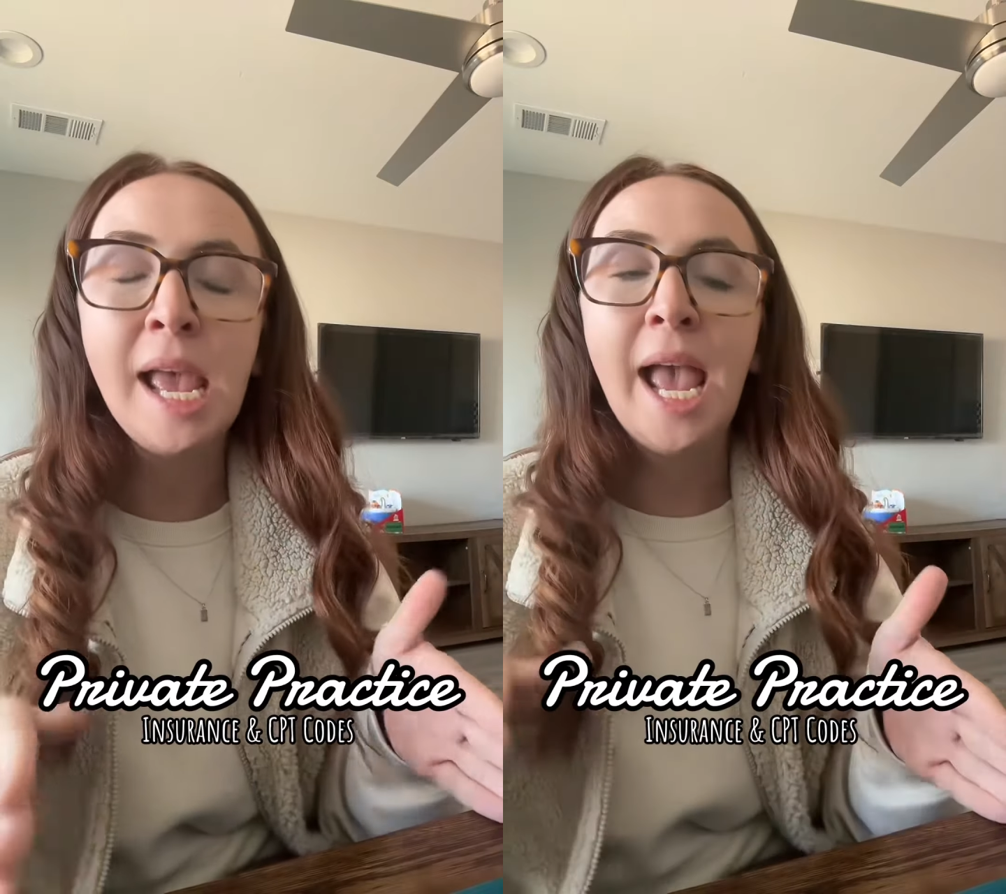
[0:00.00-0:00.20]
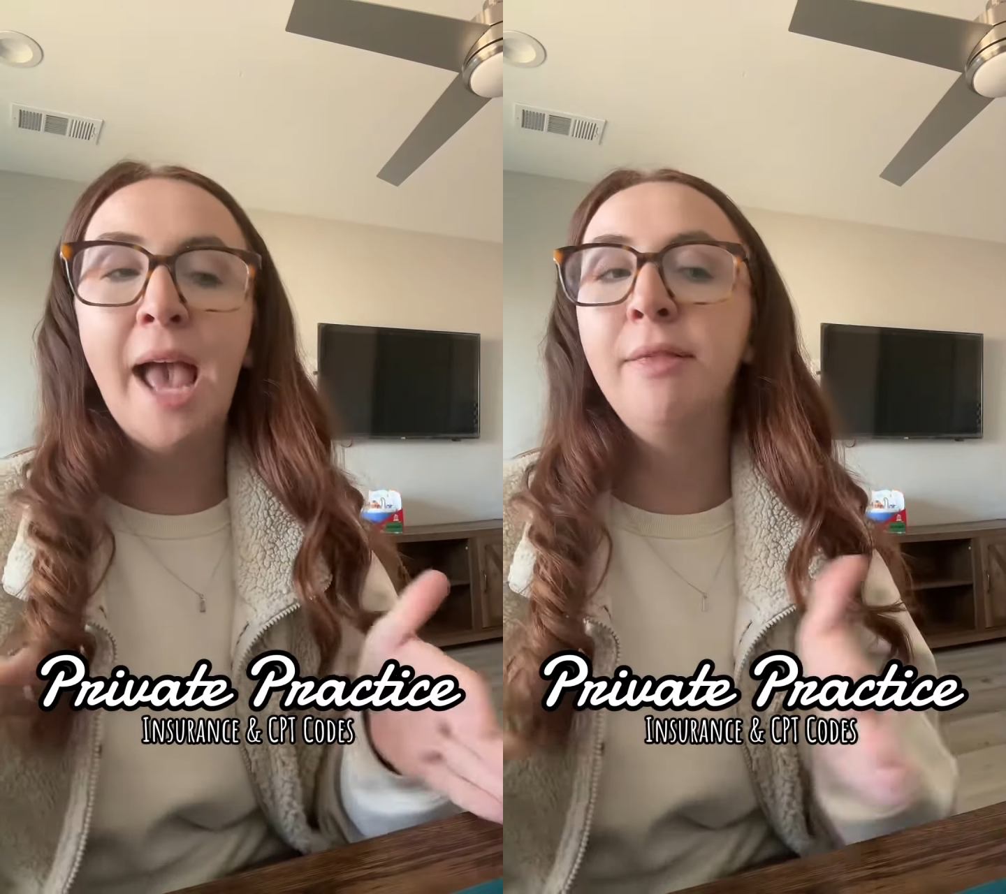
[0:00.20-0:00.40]

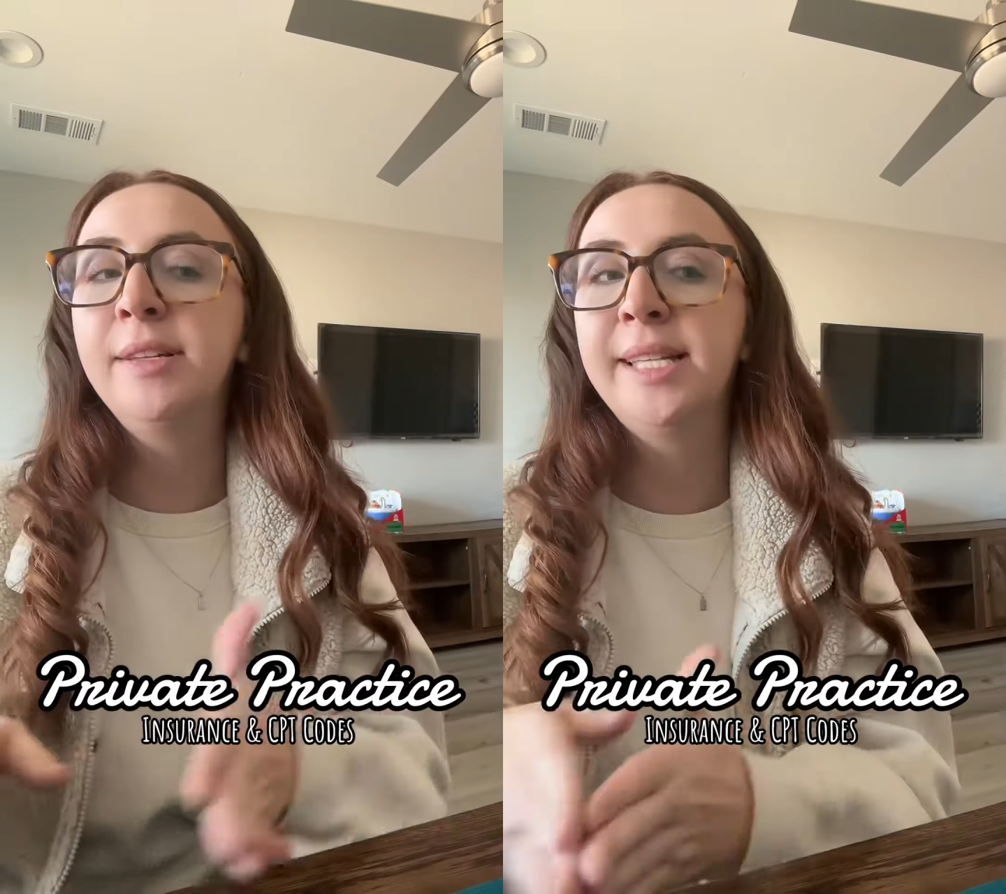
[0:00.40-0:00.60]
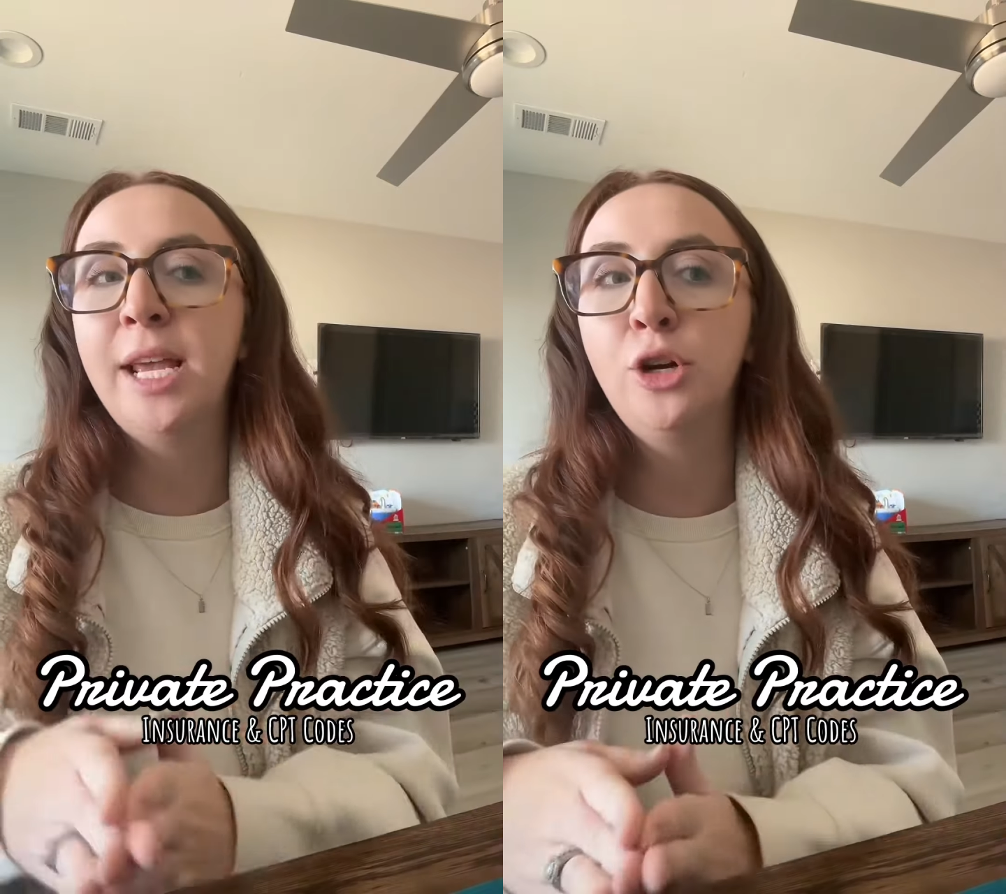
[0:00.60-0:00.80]
and
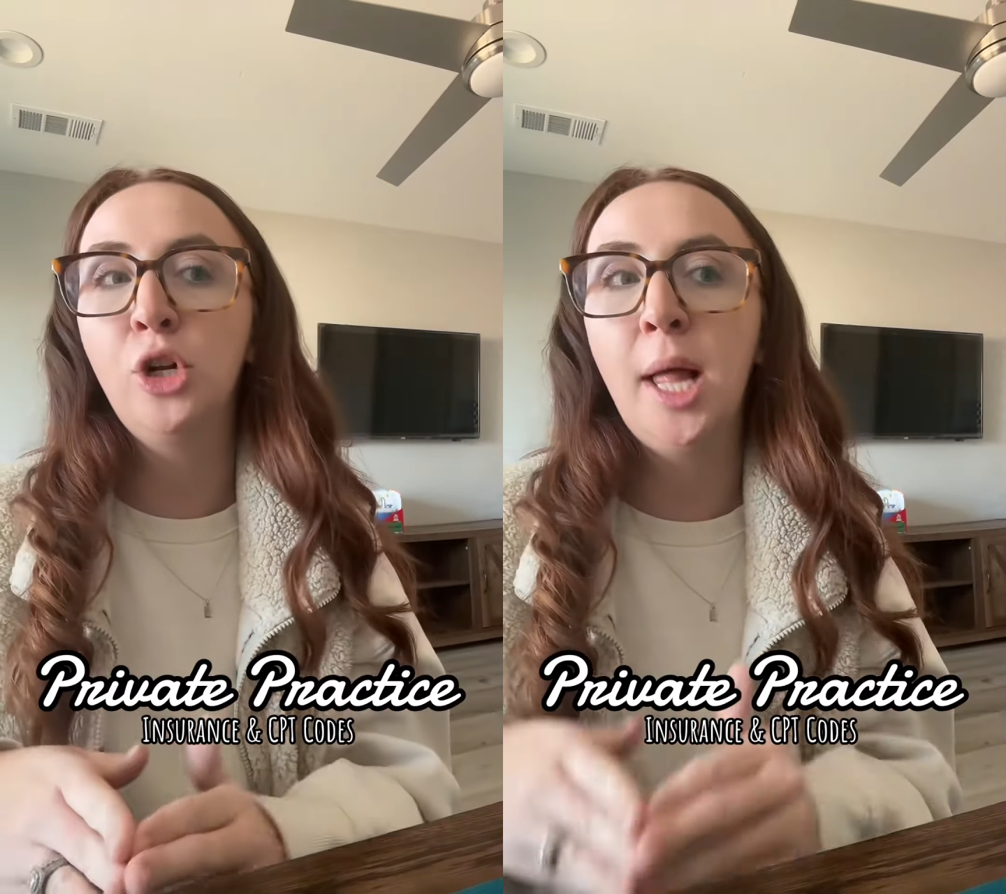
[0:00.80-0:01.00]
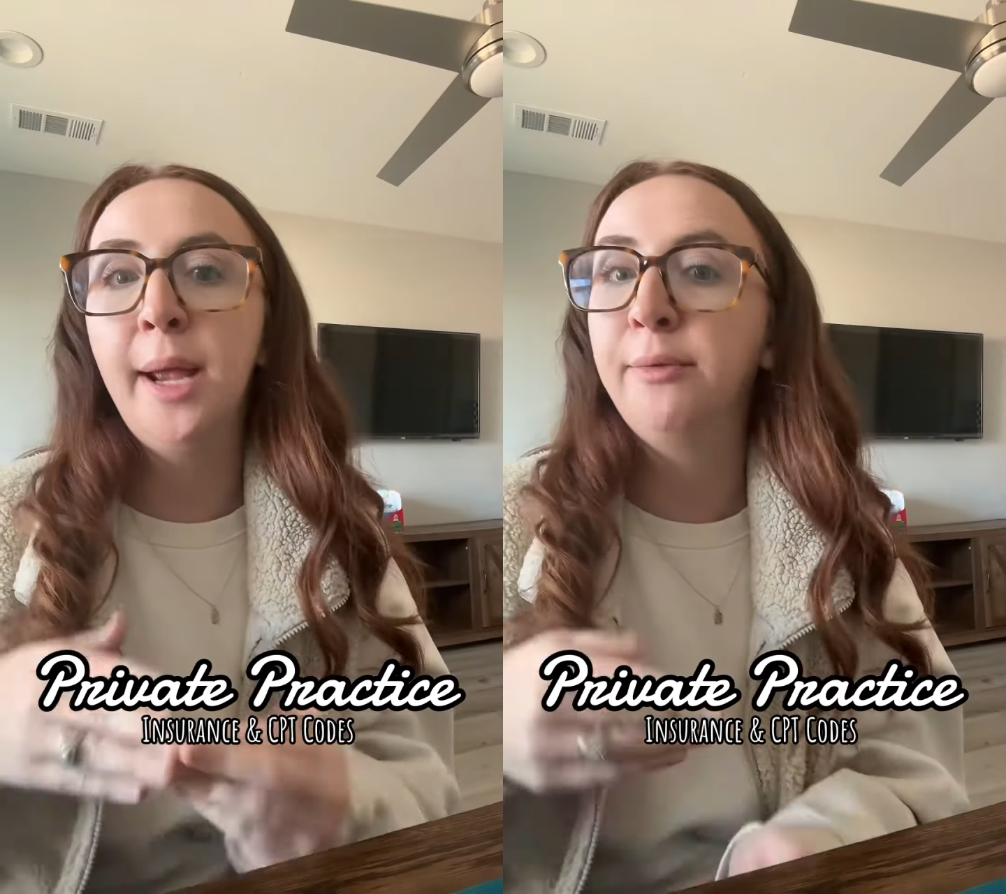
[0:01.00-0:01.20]
say your
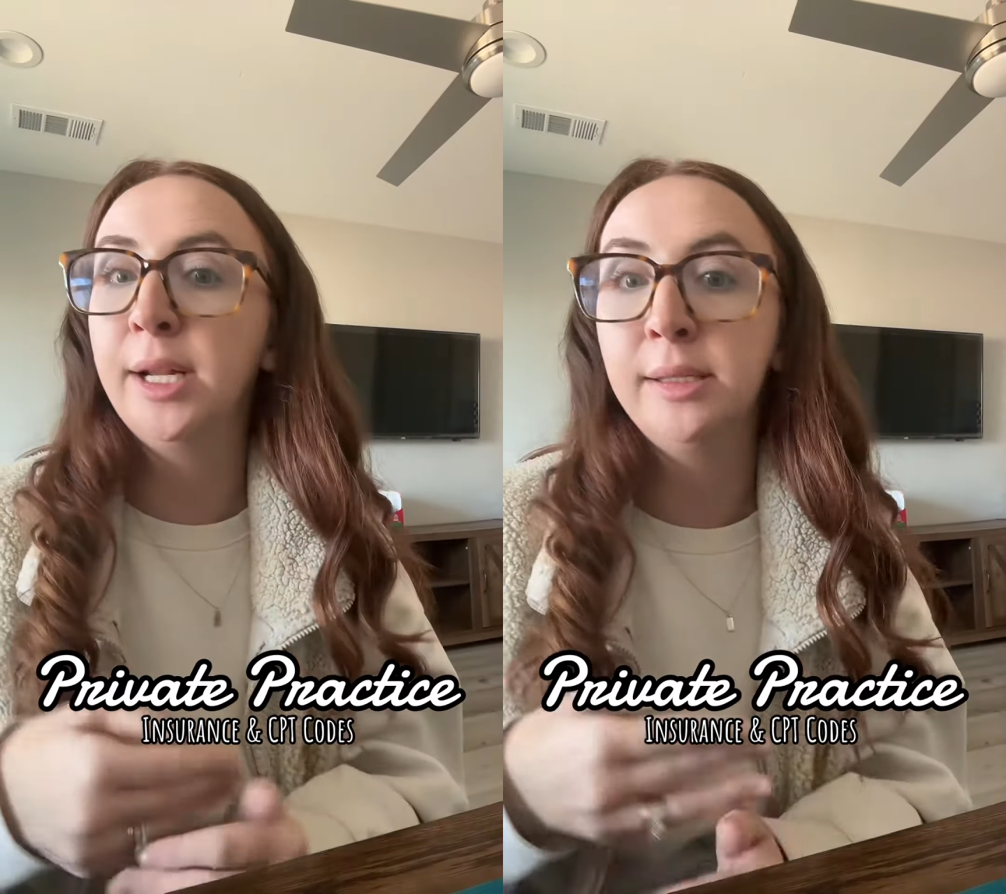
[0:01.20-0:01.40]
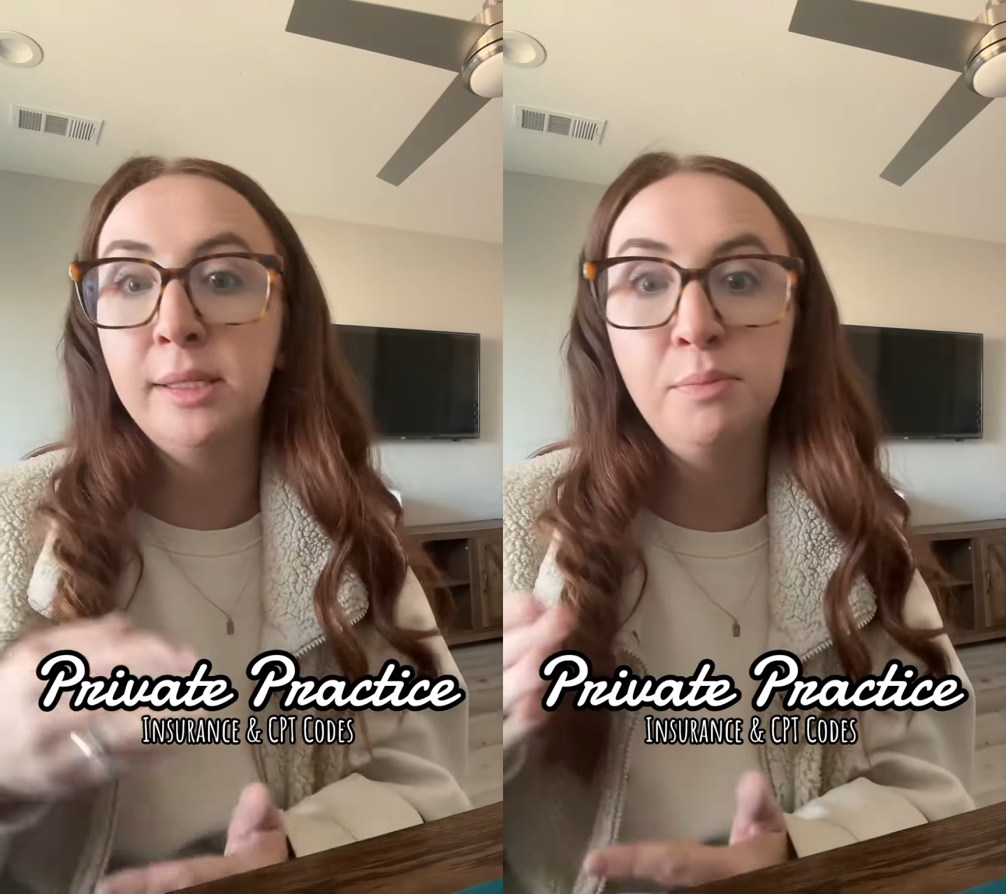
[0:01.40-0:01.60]
client
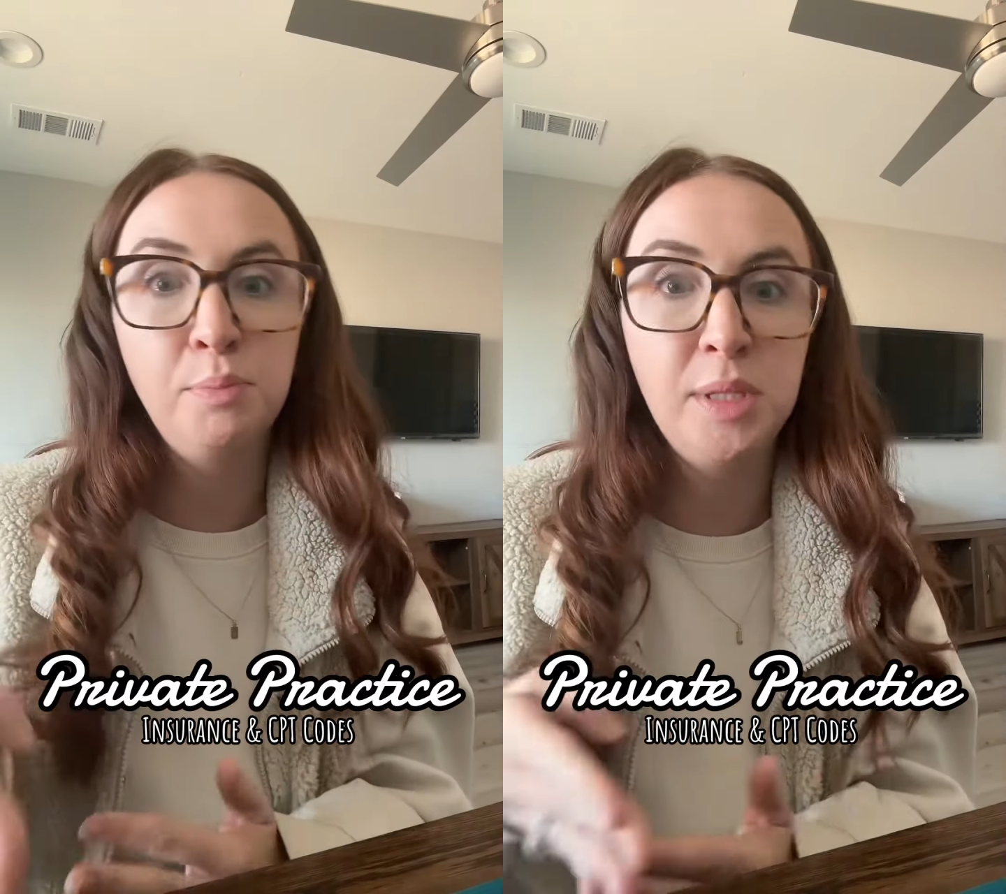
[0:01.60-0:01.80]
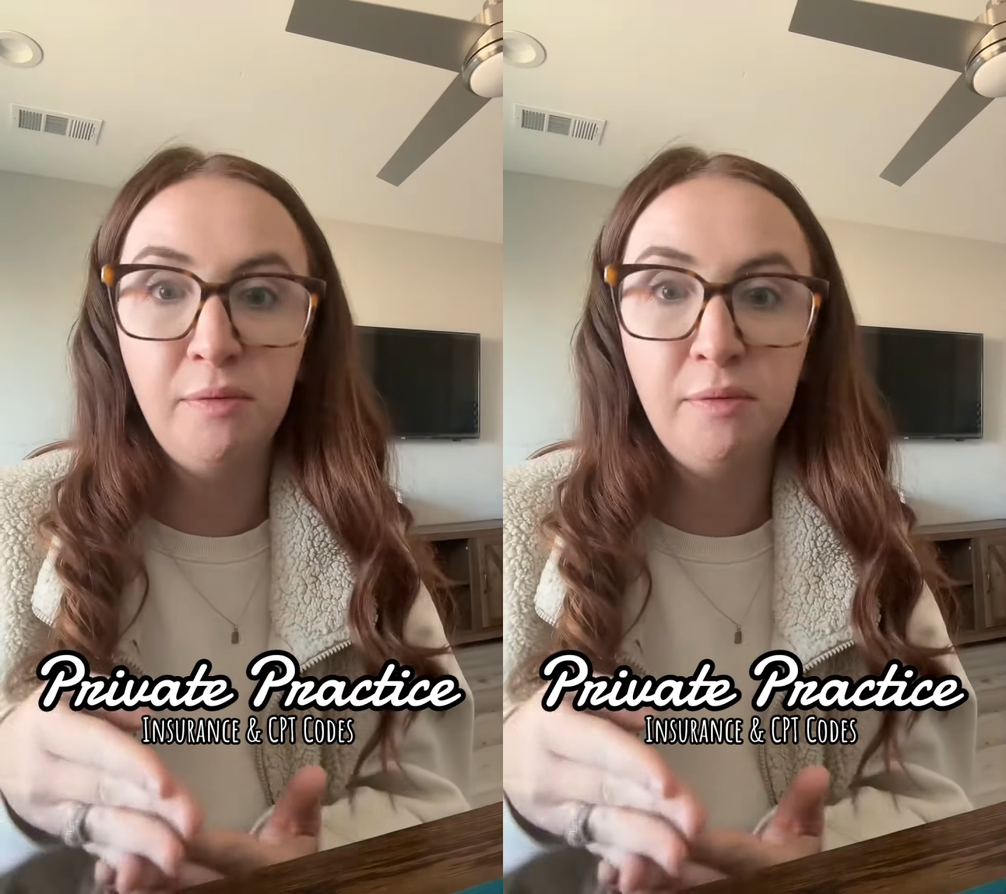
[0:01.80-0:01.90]
runs